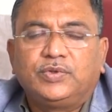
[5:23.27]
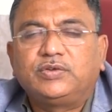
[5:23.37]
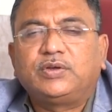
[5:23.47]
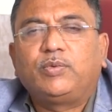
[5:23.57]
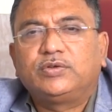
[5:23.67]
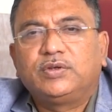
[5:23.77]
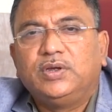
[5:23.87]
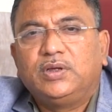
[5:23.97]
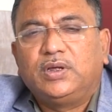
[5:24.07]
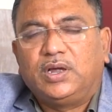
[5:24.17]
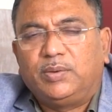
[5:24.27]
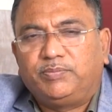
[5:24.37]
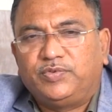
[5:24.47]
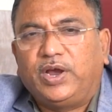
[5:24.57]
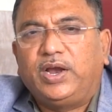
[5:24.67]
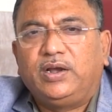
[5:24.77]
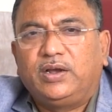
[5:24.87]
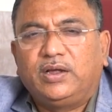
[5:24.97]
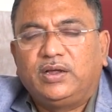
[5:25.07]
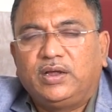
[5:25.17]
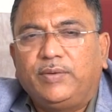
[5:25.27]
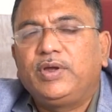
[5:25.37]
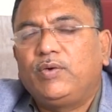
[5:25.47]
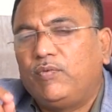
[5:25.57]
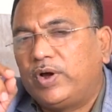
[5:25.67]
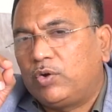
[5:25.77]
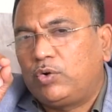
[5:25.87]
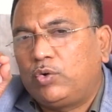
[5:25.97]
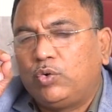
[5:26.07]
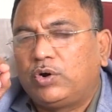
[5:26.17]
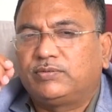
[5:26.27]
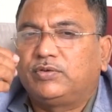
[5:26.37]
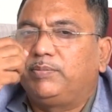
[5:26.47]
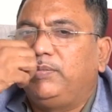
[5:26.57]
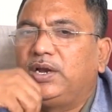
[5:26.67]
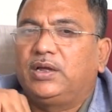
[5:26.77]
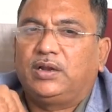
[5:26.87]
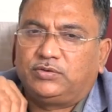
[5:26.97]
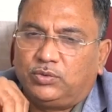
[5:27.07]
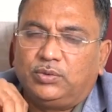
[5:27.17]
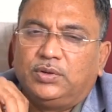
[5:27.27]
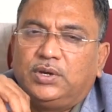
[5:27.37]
So suppose a child having a 1 or 2 drops of milk also,